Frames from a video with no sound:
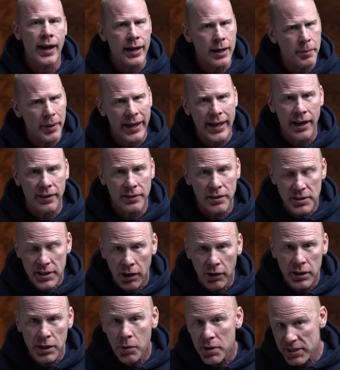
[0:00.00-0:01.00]
Anybody out there
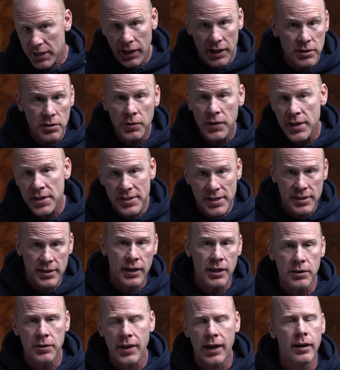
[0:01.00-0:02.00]
telling you it's going to do this, it's
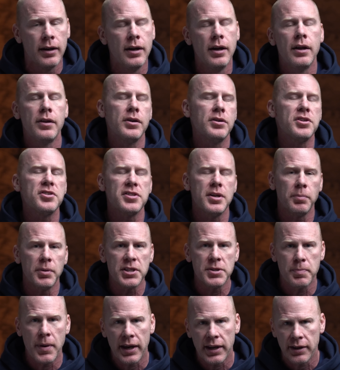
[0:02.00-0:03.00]
going to do that, they're just simply
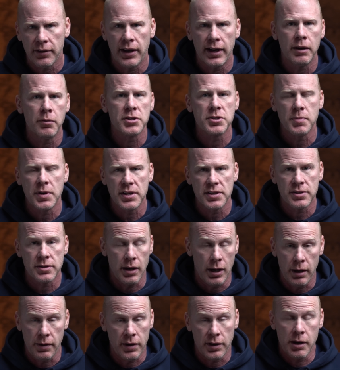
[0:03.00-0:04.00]
speculating, which means
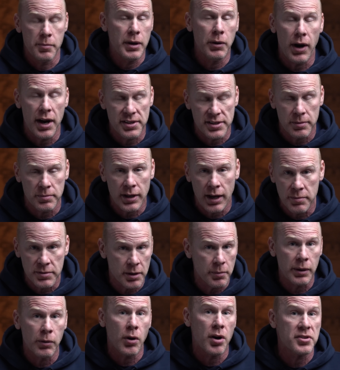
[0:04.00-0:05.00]
uh, they're going to be right sometimes,
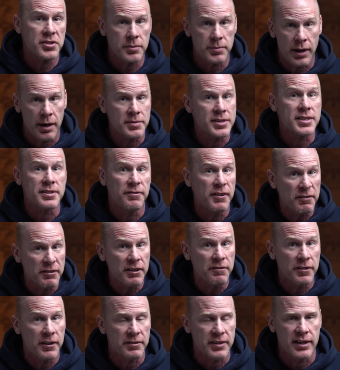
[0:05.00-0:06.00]
going to be wrong sometimes. It's
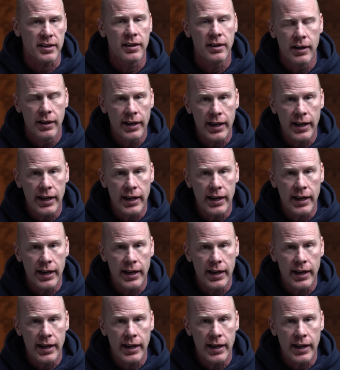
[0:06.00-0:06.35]
50 50.